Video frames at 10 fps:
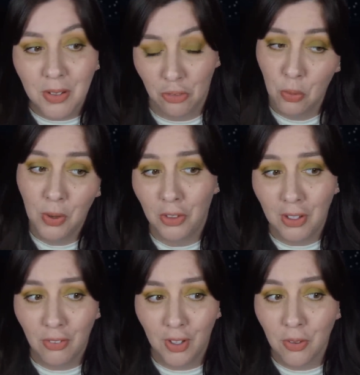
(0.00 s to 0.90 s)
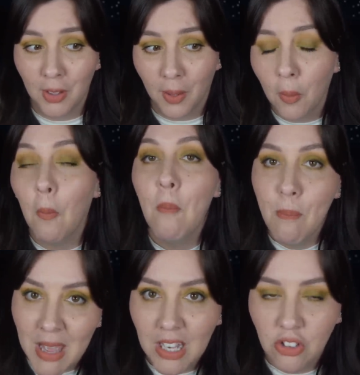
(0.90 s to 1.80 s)
and is twiddling his fingers like a little
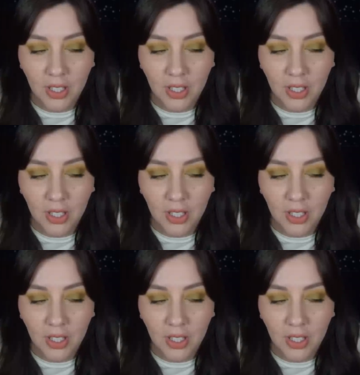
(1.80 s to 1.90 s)
bitch.